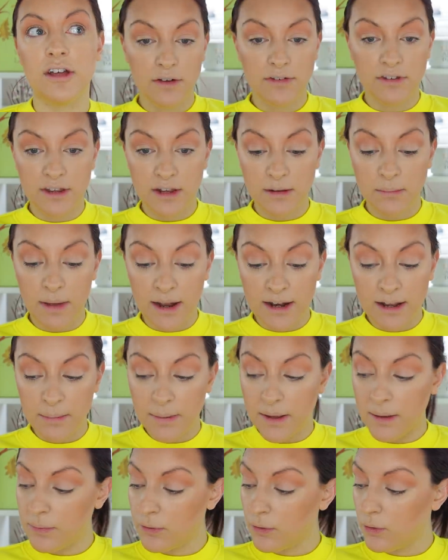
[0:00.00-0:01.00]
I've seen many
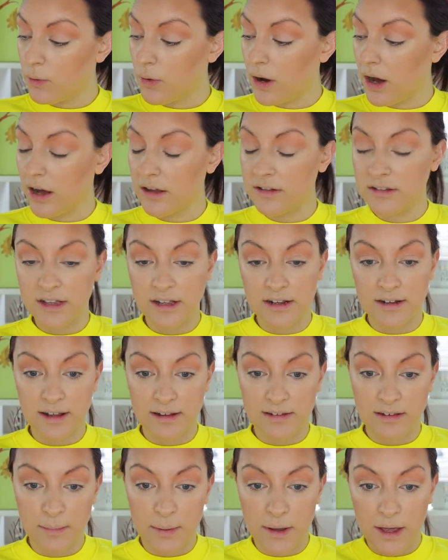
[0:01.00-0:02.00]
people asking
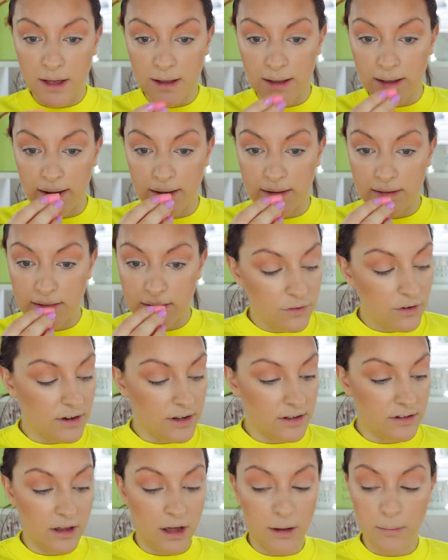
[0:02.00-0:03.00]
Desi Perkins, for
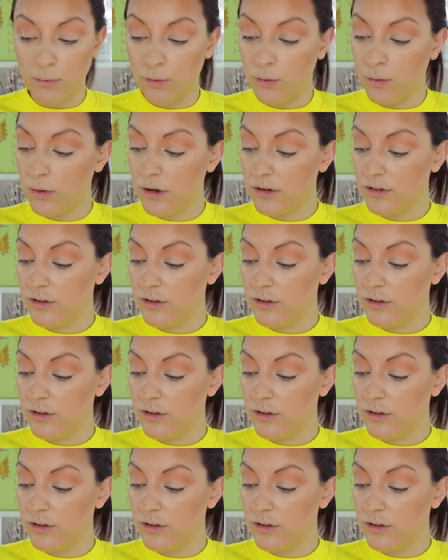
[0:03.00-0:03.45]
example,